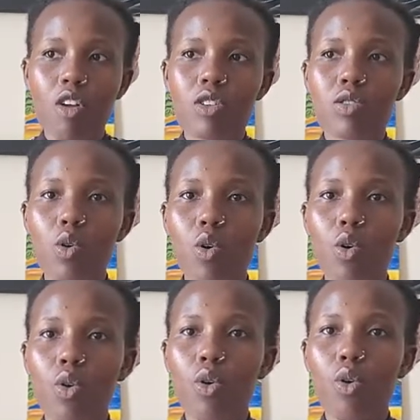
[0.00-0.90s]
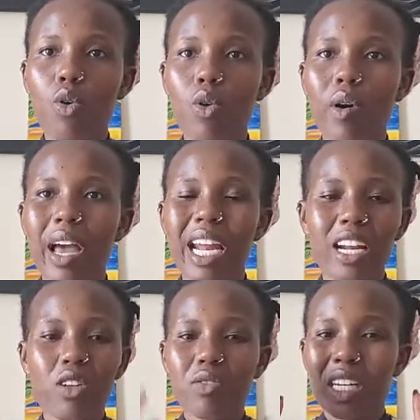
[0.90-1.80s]
So, and I had
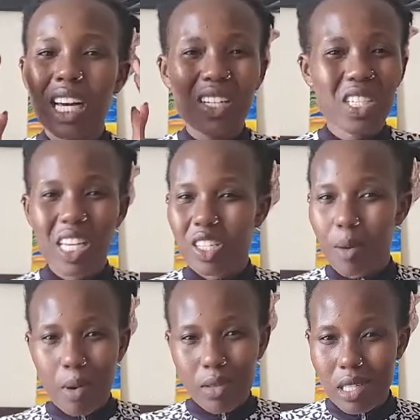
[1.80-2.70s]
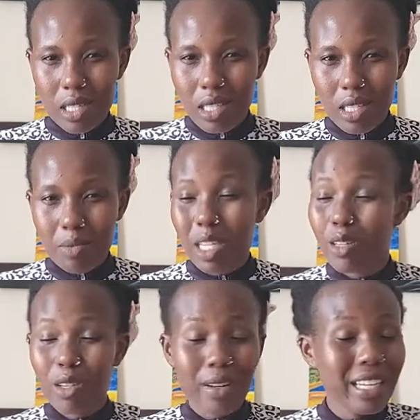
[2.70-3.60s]
not even done research about it. Me,
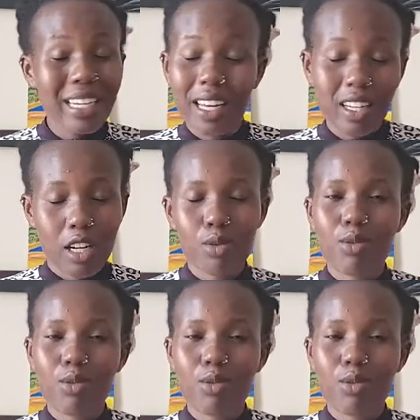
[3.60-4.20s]
nearly ended too.